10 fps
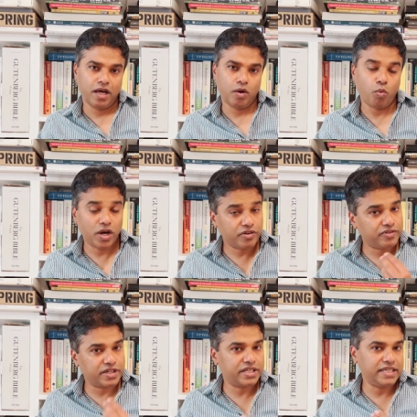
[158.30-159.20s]
Uh, one of
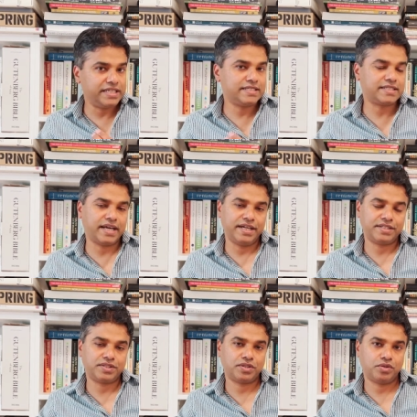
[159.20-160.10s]
our key
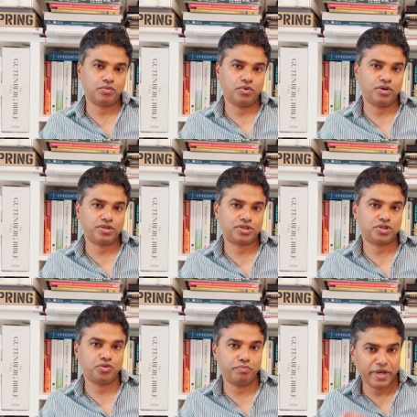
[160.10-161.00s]
insights was
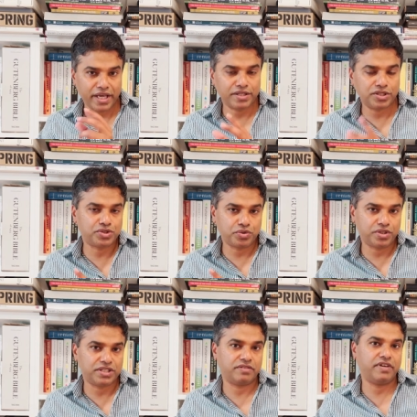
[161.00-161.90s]
to make these
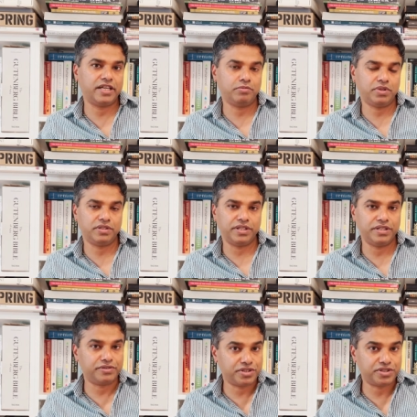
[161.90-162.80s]
stories available
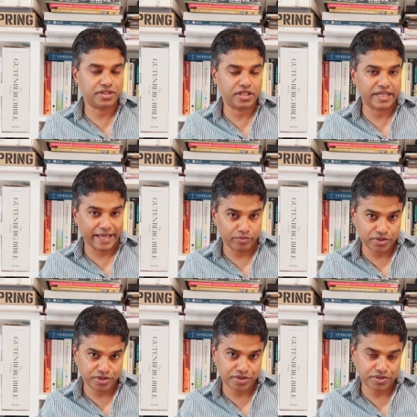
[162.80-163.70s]
in regional
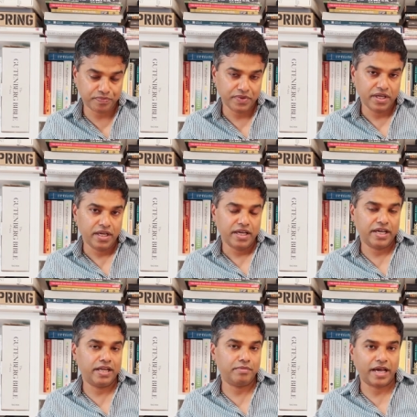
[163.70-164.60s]
languages.
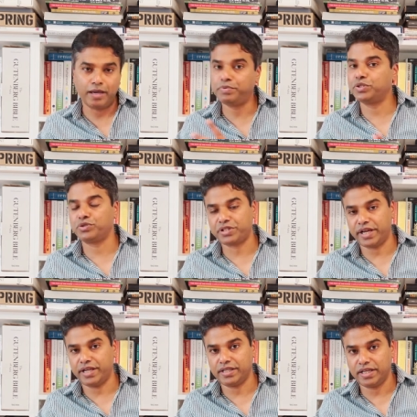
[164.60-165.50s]
And I'm happy to
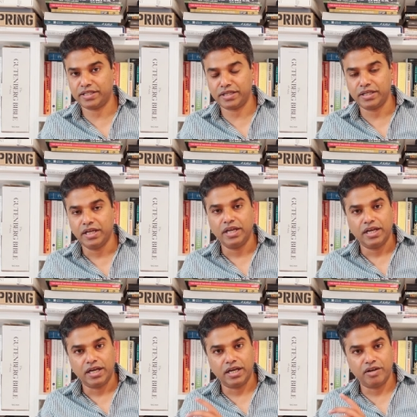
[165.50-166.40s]
share that
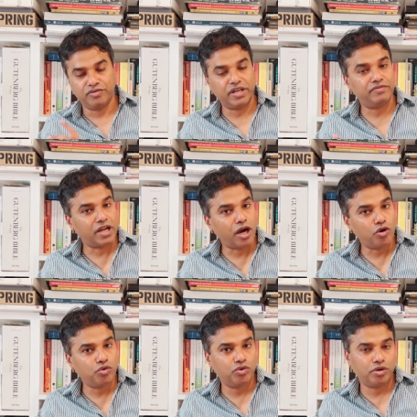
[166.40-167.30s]
uh, we have
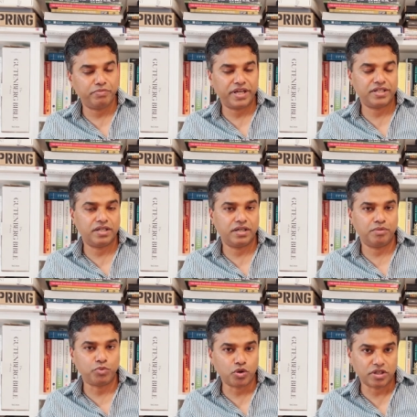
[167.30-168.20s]
now made the
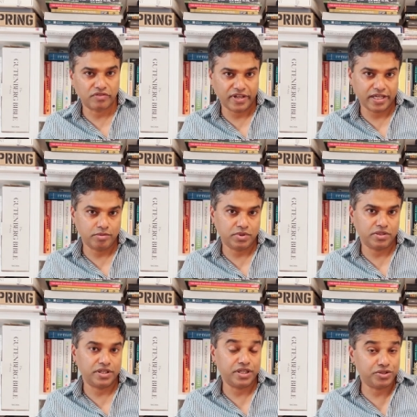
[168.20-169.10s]
portal
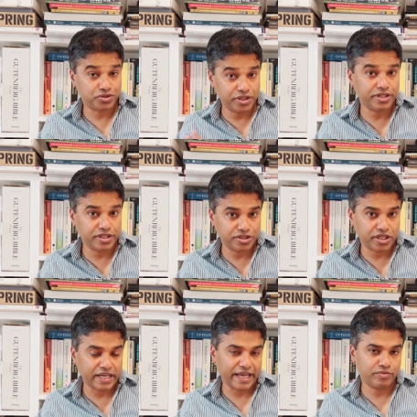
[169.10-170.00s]
available in three
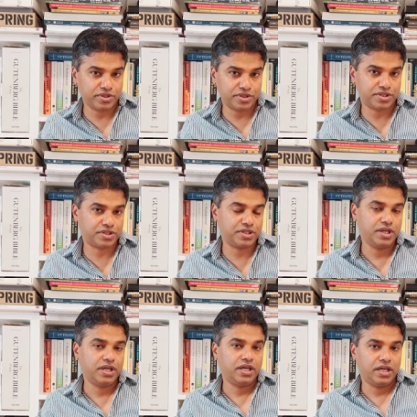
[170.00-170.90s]
regional languages,
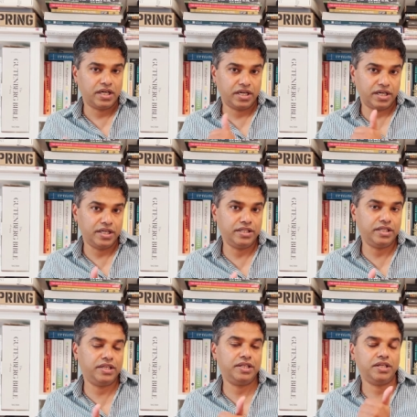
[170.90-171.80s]
uh,
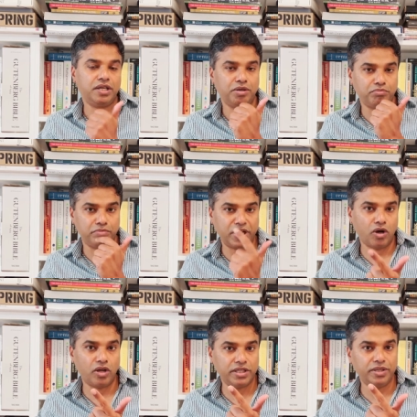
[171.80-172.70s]
Hindi,
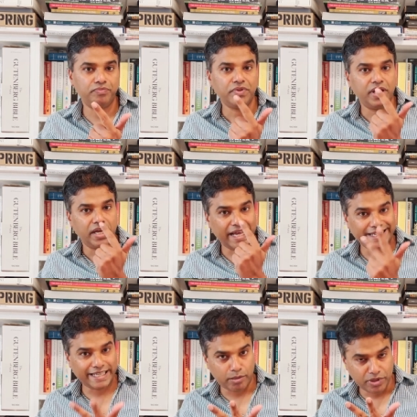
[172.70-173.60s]
Bengali,
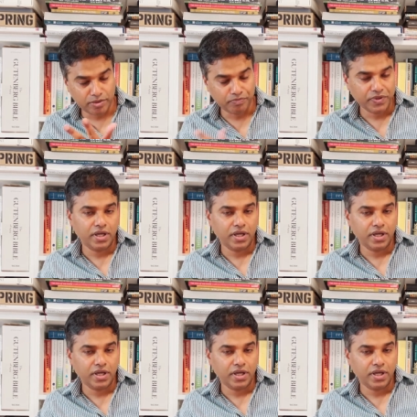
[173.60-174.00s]
and Tamil.